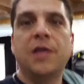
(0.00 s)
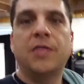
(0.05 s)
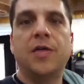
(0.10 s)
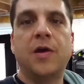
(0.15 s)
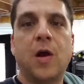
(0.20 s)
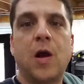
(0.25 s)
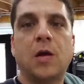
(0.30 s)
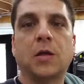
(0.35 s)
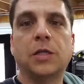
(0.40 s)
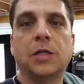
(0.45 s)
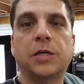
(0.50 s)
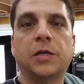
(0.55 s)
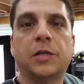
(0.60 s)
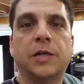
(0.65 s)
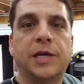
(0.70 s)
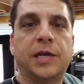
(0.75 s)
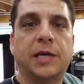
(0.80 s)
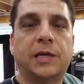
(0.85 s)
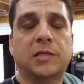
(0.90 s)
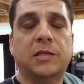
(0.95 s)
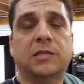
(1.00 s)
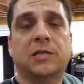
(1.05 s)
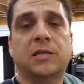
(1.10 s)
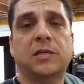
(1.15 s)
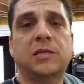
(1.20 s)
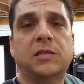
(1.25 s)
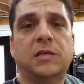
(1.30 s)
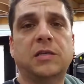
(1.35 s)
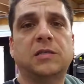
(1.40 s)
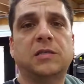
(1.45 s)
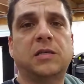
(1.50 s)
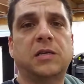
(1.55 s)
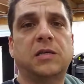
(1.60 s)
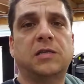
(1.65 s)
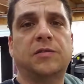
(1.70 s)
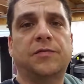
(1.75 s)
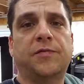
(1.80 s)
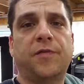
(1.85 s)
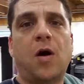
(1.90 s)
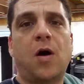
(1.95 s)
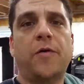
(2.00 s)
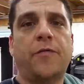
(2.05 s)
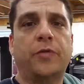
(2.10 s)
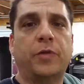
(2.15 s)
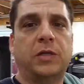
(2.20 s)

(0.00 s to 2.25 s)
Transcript: there are little inconsistencies involved